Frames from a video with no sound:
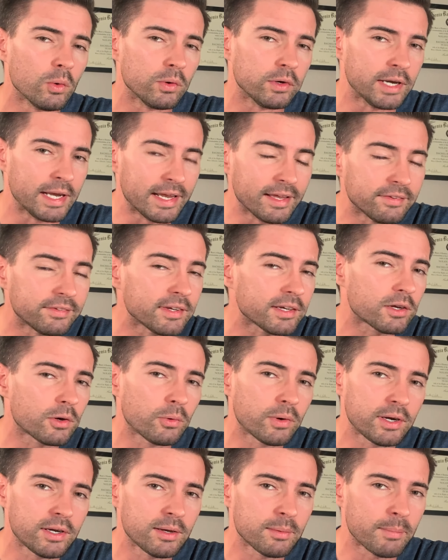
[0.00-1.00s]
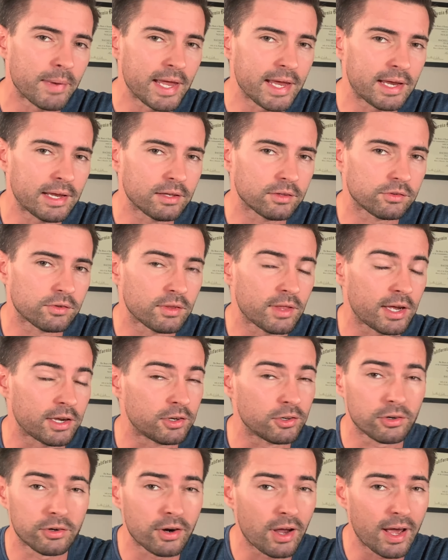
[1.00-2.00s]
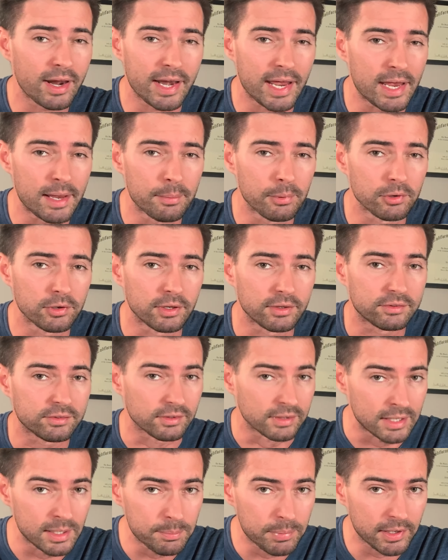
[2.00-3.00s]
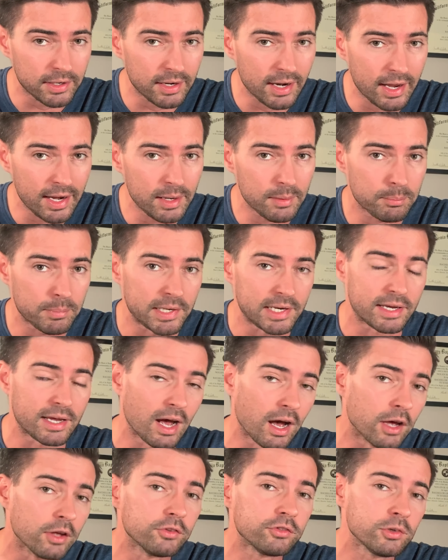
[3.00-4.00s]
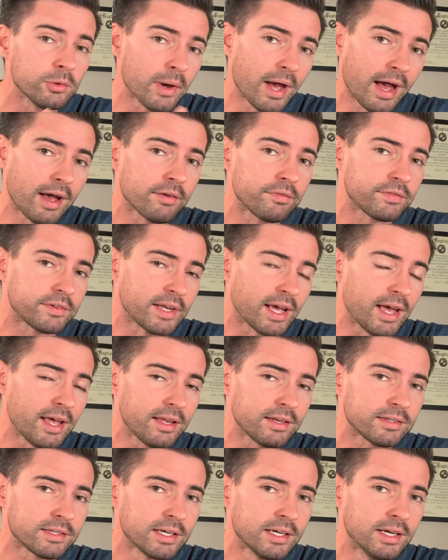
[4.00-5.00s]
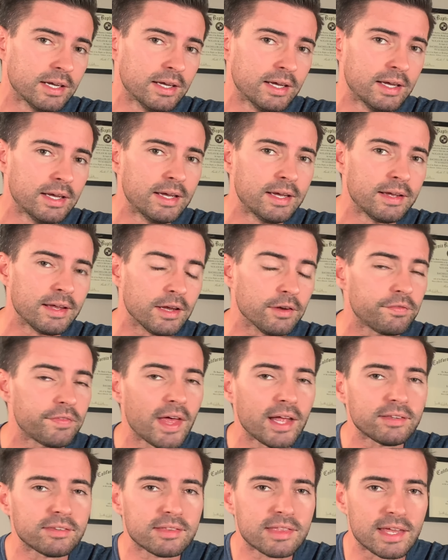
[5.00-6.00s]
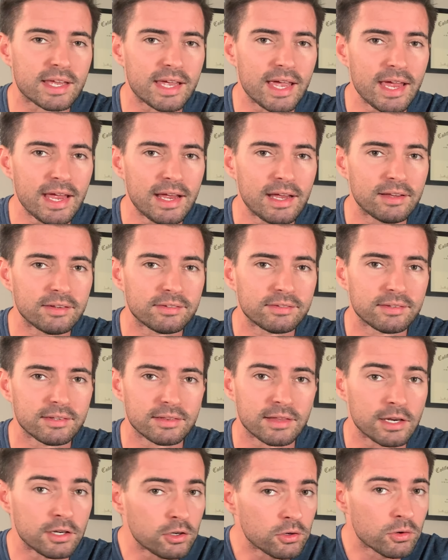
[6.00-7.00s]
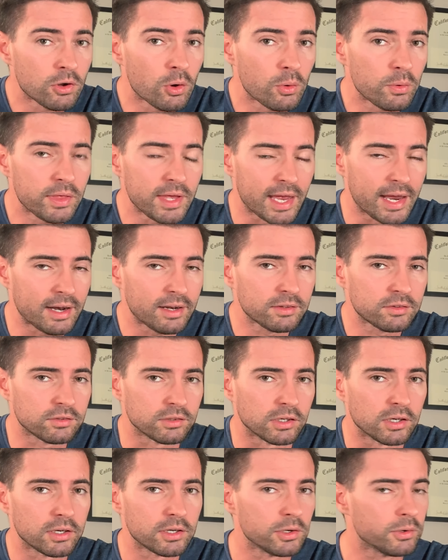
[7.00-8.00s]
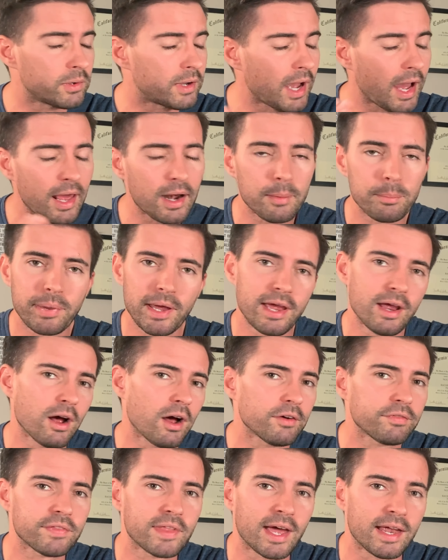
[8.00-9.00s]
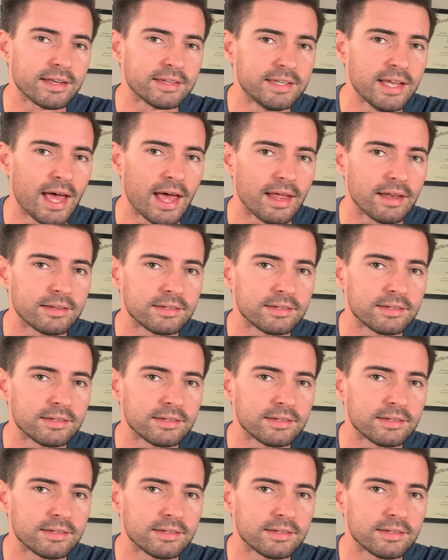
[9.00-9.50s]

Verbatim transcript: Is it going to make it so that you're not able to sleep at night because you have debt? If that's the case, then you know the answer. You gotta pay off that debt.